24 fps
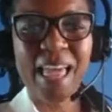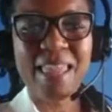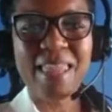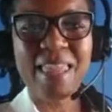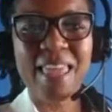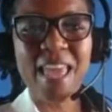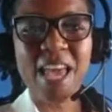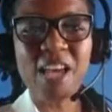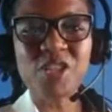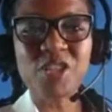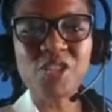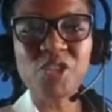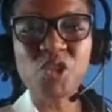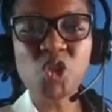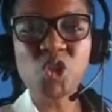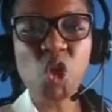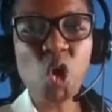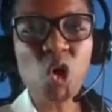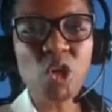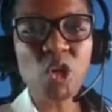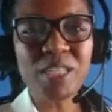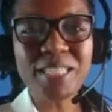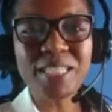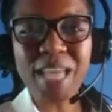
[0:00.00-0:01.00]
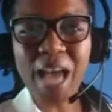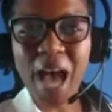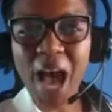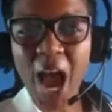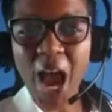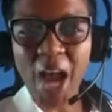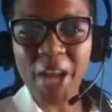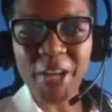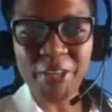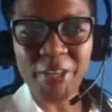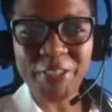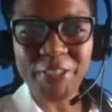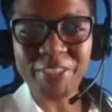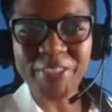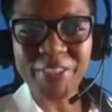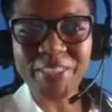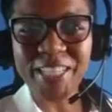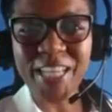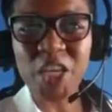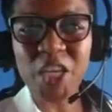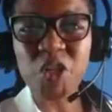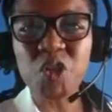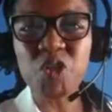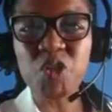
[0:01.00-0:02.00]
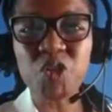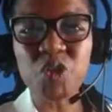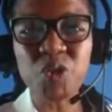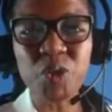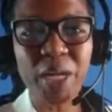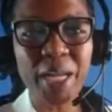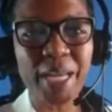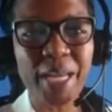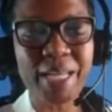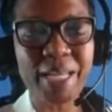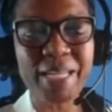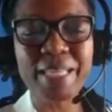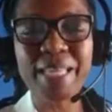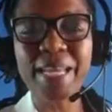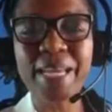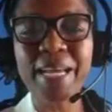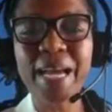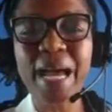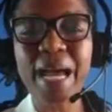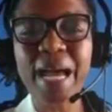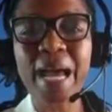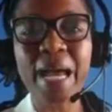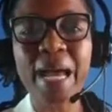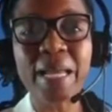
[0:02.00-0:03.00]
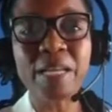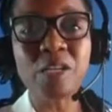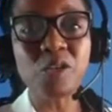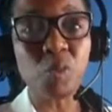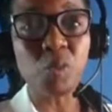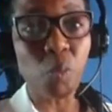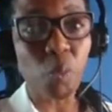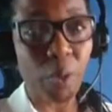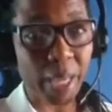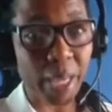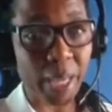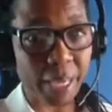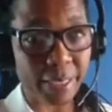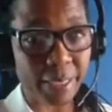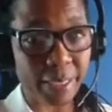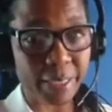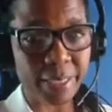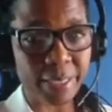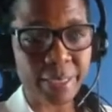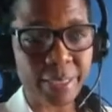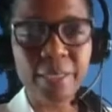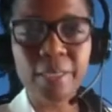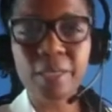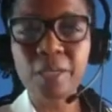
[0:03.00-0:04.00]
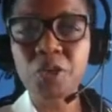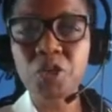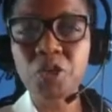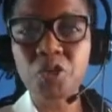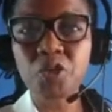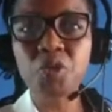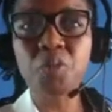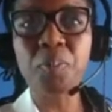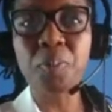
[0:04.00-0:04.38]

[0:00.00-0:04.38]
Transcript: they are so tired and drained, they can't wait to